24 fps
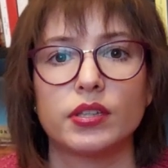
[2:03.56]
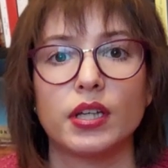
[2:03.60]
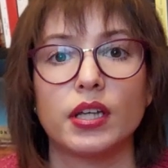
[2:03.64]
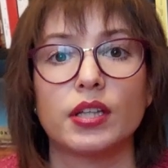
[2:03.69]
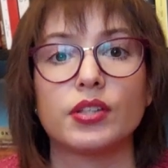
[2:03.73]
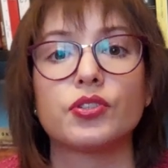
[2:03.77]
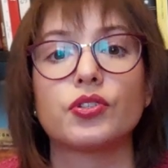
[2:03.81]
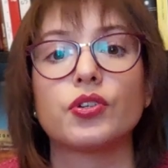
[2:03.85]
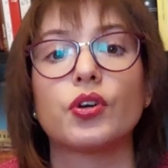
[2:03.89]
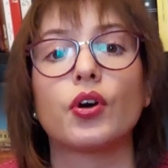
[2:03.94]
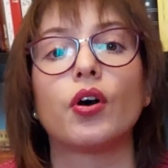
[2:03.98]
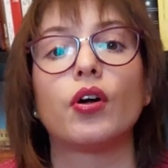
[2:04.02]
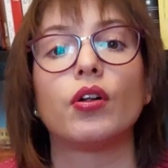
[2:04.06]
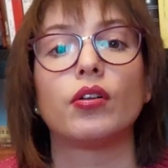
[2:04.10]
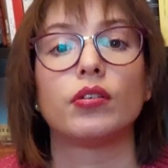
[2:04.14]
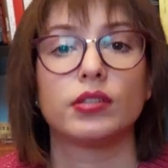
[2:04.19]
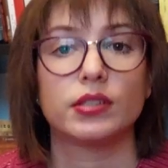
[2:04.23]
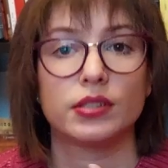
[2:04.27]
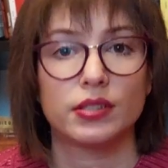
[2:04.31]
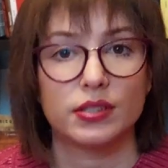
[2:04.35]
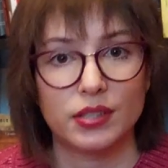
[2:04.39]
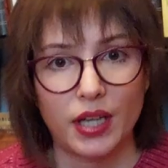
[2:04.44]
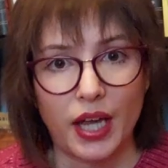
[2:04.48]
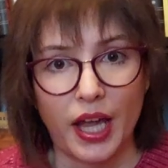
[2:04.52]
that's
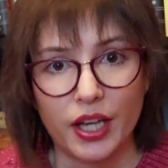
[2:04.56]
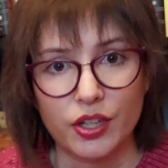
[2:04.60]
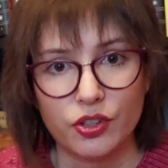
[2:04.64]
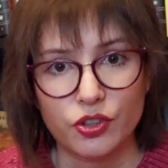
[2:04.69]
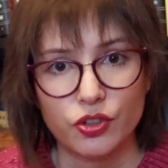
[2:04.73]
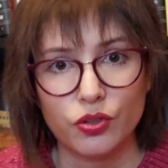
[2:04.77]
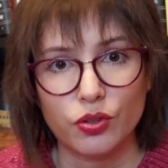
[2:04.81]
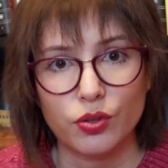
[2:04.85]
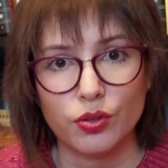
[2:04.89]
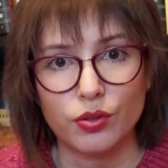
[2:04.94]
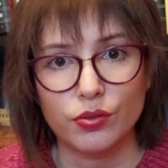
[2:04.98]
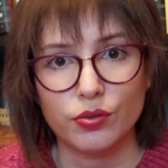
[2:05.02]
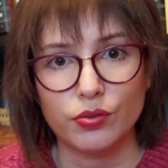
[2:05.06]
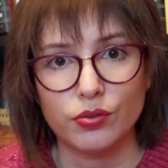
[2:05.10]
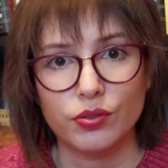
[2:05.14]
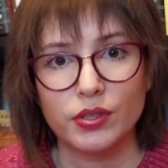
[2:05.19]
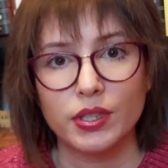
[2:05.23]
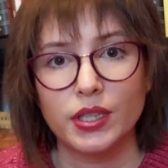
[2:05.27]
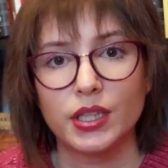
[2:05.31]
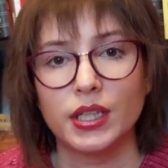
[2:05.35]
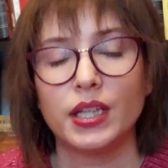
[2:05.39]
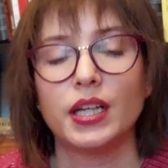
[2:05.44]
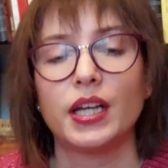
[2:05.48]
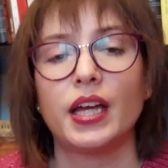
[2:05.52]
called Angelo
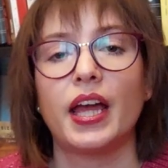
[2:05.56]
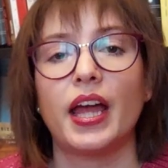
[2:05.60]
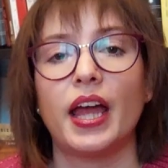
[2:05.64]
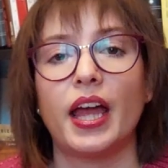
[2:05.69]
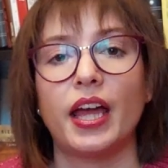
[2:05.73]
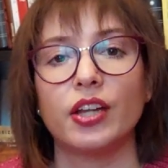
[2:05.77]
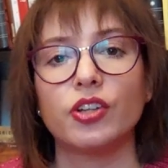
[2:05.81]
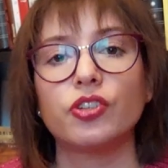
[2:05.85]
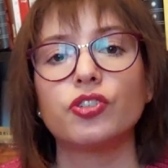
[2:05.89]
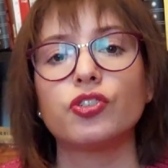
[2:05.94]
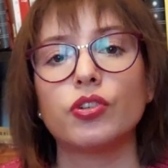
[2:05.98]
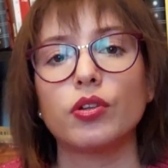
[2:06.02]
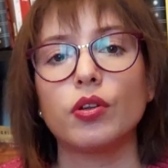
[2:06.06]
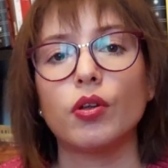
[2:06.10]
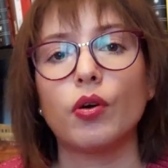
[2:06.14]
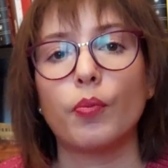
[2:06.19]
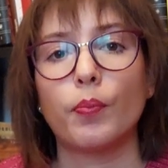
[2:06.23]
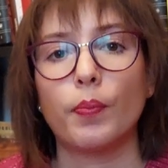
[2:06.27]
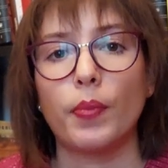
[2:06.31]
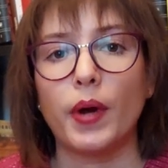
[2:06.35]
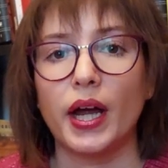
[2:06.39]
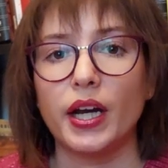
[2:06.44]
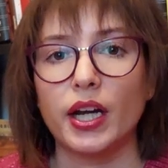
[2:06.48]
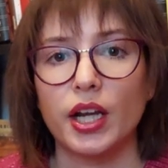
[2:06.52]

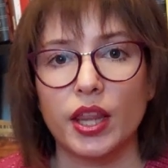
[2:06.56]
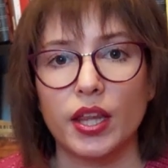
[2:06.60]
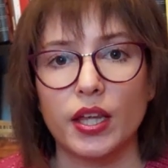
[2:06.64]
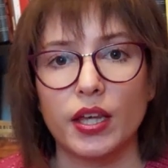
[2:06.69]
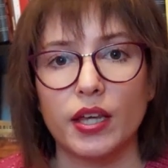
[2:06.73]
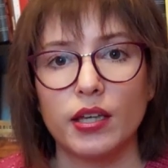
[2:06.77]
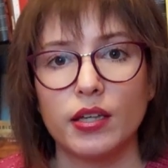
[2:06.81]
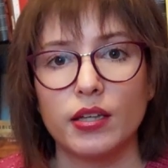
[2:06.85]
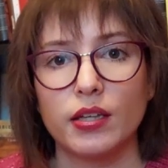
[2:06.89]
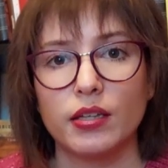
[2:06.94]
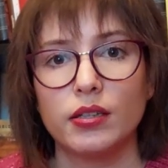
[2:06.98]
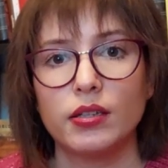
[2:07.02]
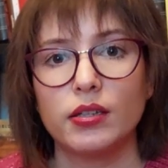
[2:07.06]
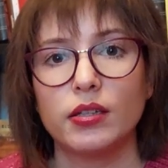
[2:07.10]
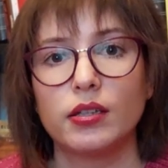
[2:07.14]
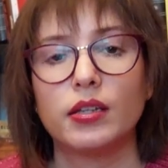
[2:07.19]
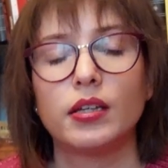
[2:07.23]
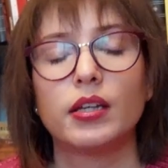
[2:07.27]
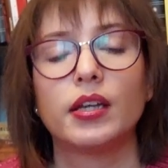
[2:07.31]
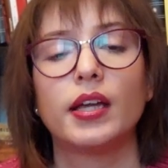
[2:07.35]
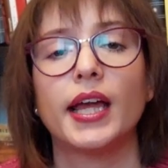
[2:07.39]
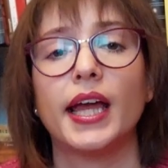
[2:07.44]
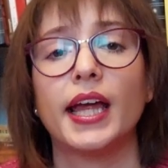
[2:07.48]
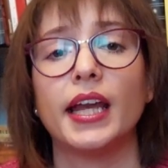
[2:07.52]
Pardi,
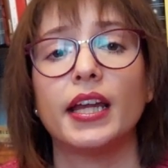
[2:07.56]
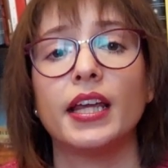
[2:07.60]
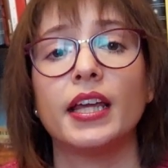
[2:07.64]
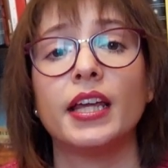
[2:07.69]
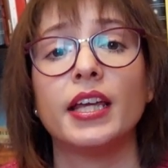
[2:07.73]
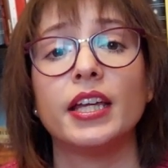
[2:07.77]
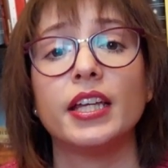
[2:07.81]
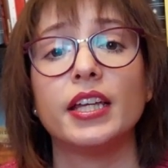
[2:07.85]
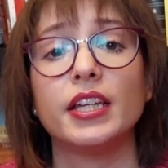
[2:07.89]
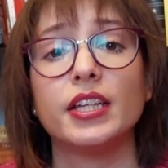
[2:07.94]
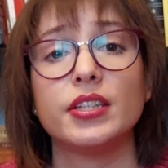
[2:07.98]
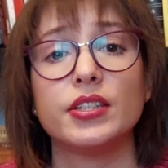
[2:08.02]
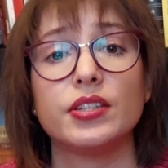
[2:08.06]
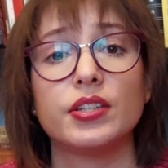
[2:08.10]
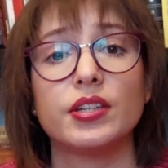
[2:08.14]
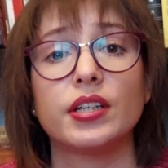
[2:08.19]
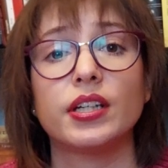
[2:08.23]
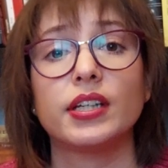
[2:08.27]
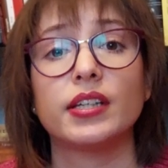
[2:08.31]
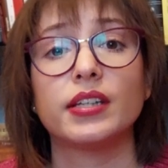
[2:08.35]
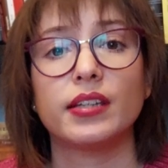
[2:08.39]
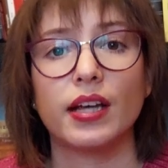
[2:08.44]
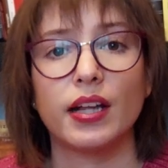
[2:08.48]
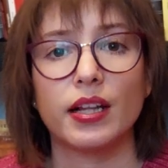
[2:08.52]
and he is an
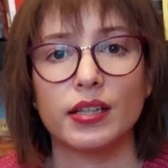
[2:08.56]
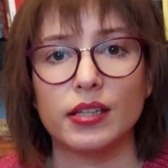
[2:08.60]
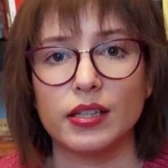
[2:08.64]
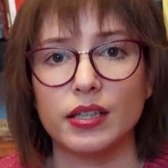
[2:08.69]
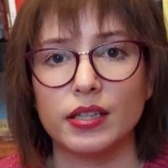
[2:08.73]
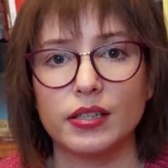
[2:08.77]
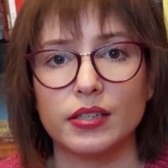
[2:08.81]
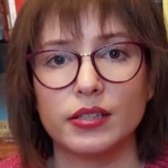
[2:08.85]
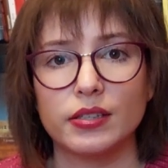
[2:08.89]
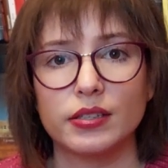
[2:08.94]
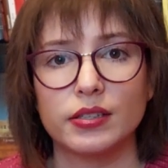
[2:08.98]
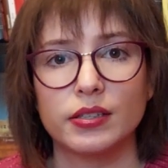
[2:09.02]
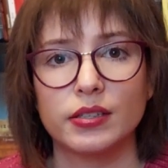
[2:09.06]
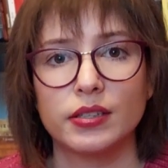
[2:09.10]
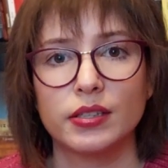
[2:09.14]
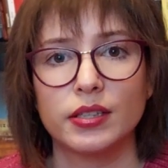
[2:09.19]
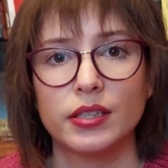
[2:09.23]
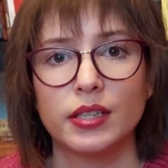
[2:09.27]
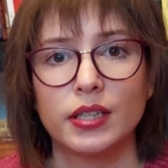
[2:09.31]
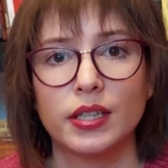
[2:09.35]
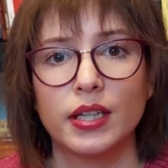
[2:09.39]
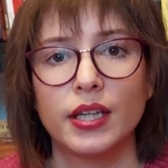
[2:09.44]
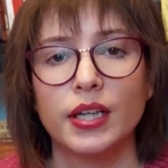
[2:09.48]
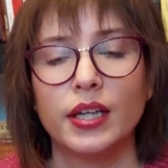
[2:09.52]
Italian.
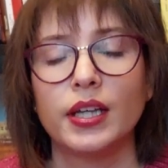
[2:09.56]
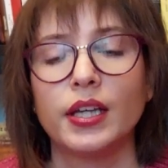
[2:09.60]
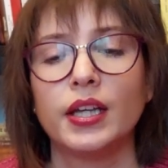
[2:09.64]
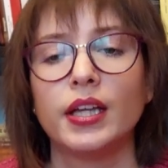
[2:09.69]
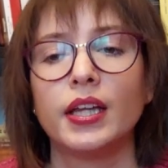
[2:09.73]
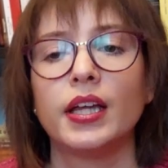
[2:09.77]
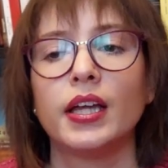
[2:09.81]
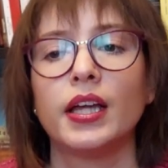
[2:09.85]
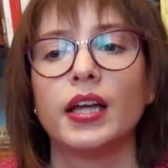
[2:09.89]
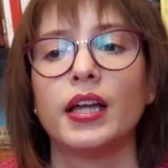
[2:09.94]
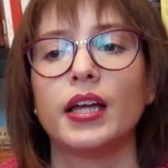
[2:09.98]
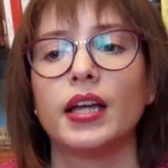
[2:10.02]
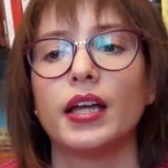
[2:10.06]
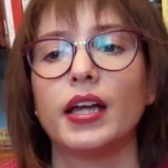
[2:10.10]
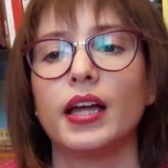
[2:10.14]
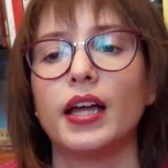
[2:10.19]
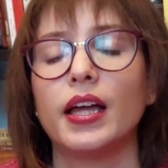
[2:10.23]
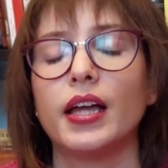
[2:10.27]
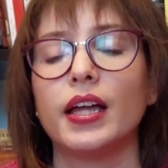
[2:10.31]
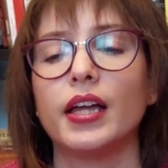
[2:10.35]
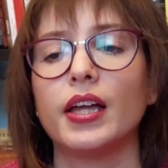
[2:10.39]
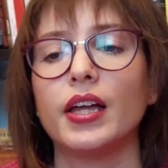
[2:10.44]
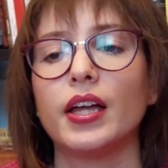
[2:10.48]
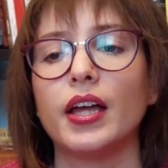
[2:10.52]

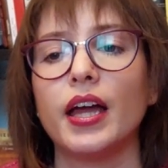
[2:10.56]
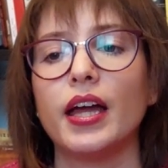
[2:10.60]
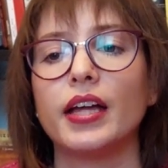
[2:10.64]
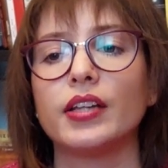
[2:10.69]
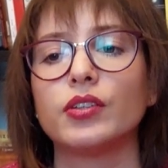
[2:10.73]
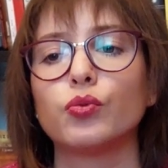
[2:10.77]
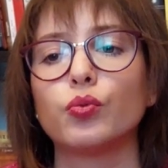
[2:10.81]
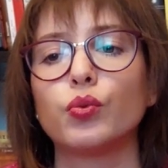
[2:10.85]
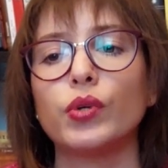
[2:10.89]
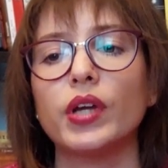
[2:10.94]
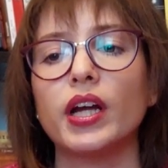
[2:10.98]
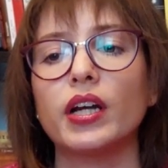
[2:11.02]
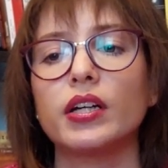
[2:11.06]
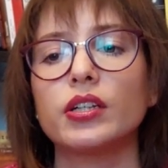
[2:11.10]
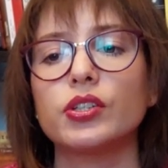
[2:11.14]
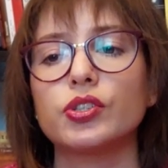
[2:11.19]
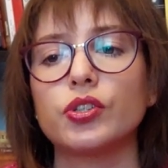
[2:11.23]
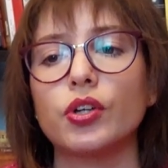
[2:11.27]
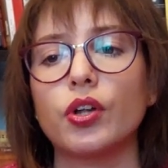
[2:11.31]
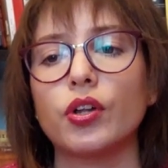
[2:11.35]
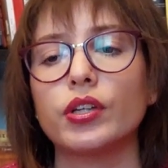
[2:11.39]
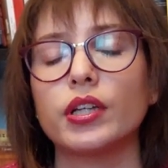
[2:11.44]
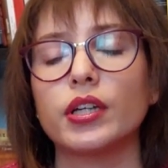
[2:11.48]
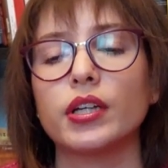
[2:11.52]
And we are
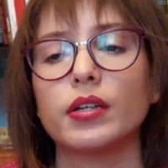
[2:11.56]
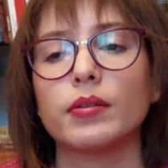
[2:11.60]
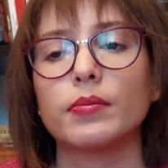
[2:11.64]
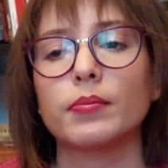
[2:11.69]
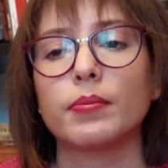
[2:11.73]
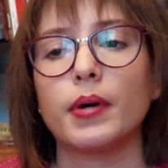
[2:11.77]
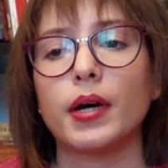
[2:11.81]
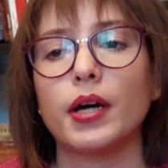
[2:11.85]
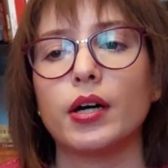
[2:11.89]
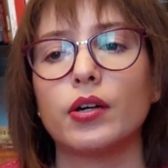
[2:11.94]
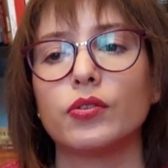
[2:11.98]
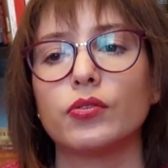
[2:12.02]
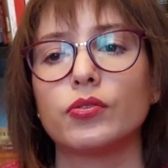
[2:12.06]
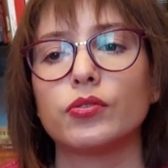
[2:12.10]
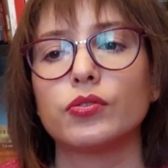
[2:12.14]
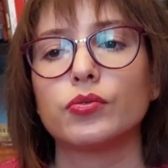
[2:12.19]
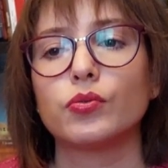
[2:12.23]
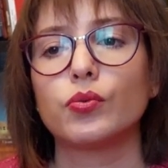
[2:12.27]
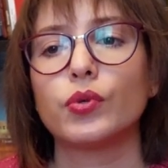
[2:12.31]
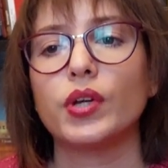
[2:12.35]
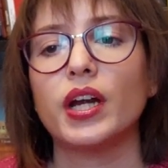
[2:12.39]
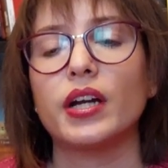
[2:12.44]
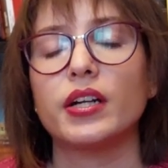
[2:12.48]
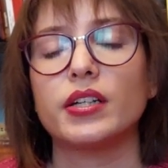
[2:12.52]

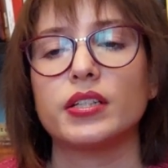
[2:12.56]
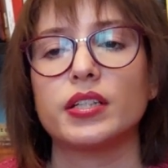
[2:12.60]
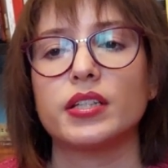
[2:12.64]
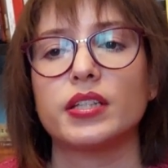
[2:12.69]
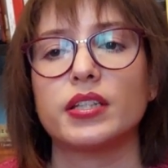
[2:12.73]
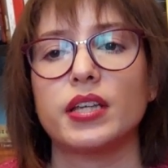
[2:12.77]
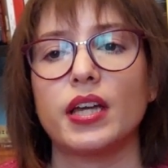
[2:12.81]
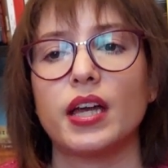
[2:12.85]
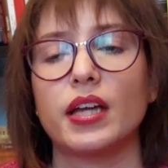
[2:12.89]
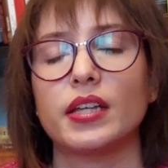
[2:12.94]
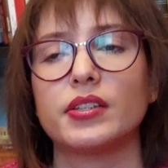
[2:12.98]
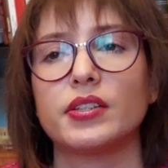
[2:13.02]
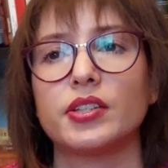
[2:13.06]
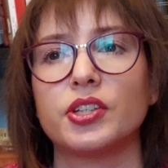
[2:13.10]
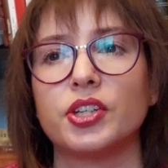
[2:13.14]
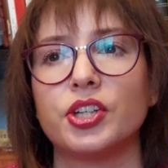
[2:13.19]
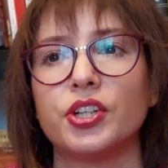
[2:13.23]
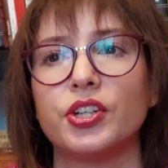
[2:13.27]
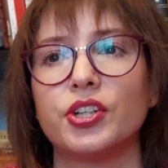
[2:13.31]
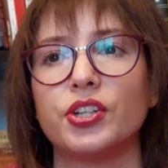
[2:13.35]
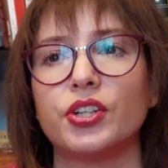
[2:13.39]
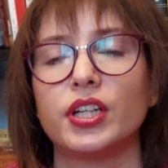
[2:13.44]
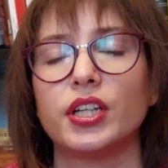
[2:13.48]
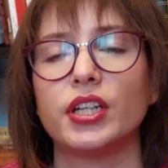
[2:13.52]
set
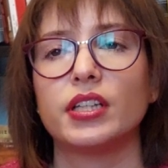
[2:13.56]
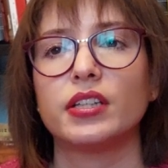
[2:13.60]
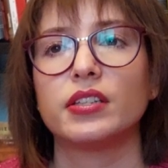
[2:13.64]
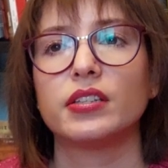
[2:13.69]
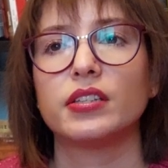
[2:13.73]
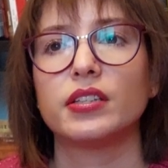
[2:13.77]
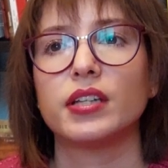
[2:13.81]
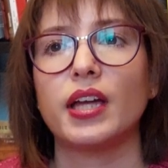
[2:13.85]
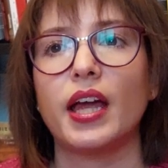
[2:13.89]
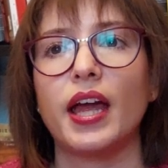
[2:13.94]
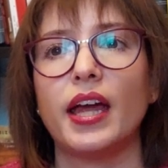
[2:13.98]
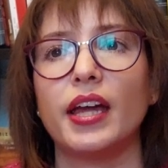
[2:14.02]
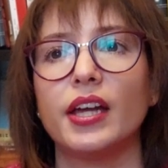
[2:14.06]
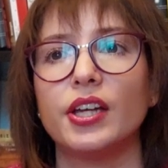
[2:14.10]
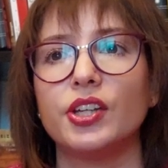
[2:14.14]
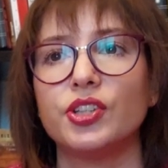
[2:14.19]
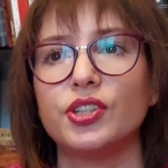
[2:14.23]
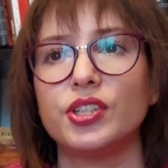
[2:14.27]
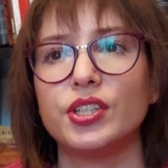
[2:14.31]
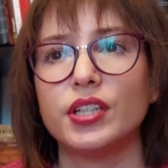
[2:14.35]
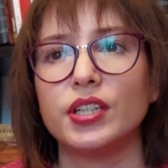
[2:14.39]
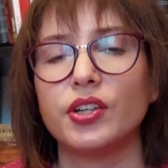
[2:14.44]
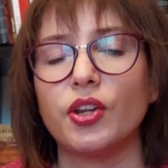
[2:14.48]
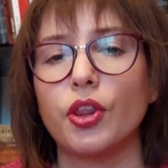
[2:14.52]
here in the
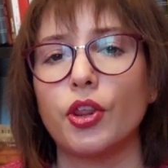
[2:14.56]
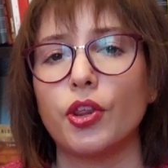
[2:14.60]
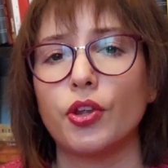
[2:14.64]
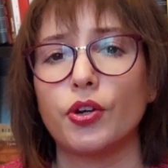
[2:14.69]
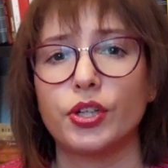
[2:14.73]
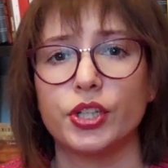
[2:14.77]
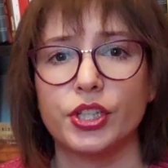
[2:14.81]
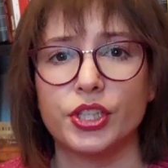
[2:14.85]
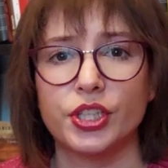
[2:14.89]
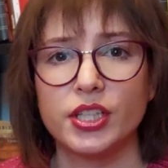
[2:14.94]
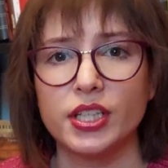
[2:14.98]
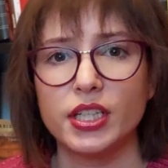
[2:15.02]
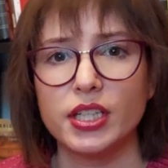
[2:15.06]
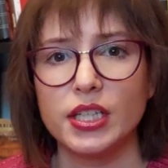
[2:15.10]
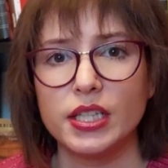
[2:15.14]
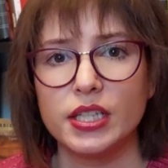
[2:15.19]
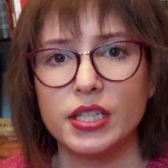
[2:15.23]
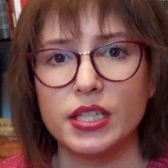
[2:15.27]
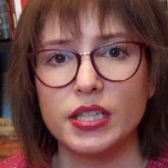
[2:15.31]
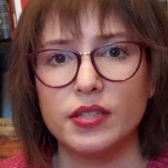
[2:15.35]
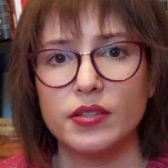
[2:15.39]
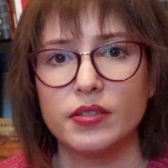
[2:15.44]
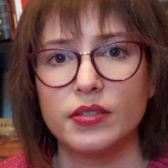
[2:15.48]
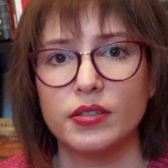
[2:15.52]

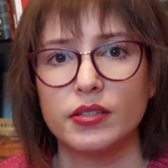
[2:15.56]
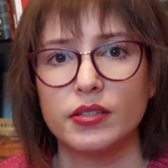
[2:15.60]
1830s,